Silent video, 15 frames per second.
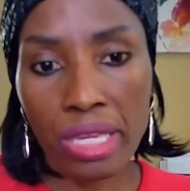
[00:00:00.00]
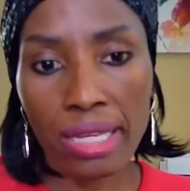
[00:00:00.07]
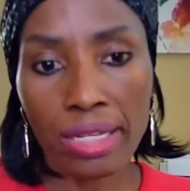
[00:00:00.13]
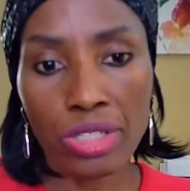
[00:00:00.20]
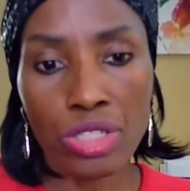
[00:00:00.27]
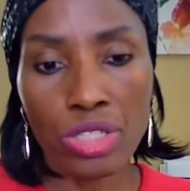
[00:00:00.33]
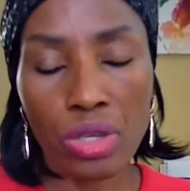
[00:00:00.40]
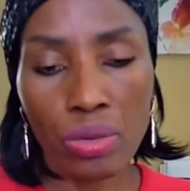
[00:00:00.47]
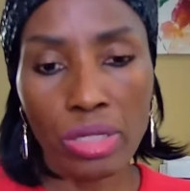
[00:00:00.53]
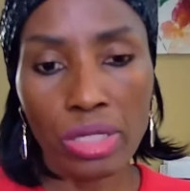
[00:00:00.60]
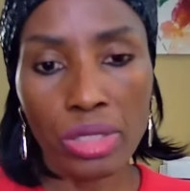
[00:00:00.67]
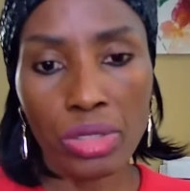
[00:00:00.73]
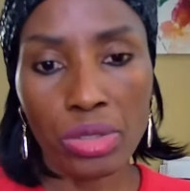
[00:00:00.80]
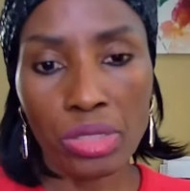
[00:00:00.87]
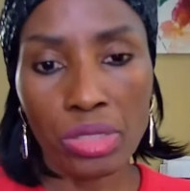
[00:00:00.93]
it's so
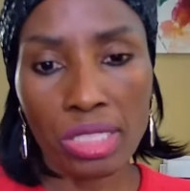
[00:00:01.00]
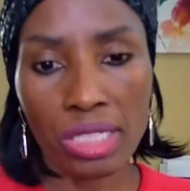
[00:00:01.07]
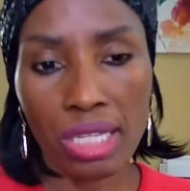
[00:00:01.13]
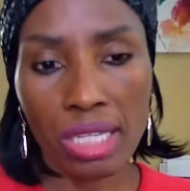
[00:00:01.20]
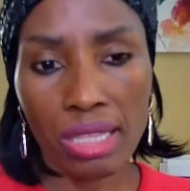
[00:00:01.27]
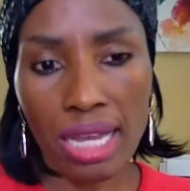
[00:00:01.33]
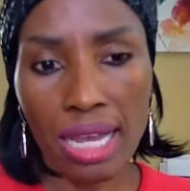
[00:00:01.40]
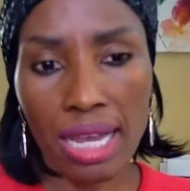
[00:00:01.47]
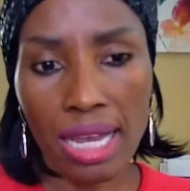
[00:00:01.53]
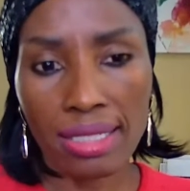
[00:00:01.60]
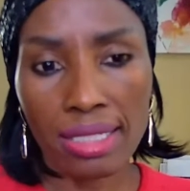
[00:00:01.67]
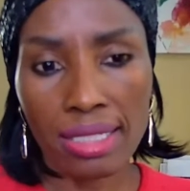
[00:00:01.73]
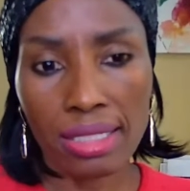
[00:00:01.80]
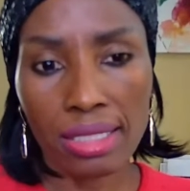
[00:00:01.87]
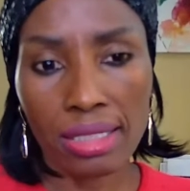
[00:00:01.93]
interesting that
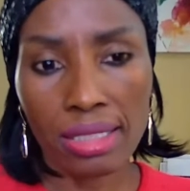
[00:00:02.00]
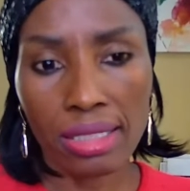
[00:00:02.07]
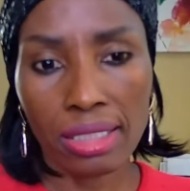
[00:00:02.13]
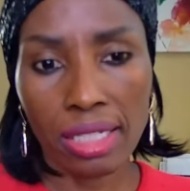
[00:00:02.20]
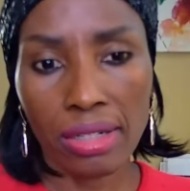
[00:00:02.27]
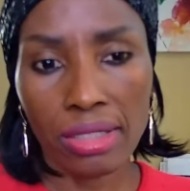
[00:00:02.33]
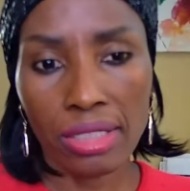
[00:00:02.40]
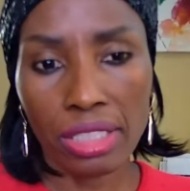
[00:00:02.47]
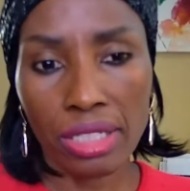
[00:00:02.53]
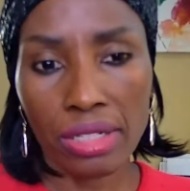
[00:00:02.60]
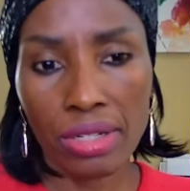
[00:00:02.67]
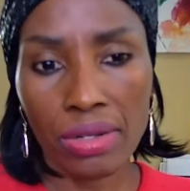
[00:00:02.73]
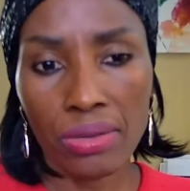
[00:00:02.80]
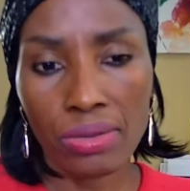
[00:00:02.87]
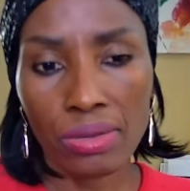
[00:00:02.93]

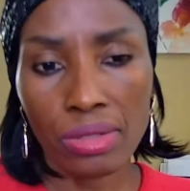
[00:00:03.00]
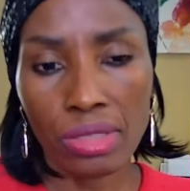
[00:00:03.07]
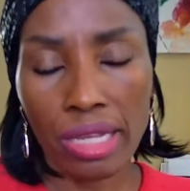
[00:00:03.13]
Tarantino. The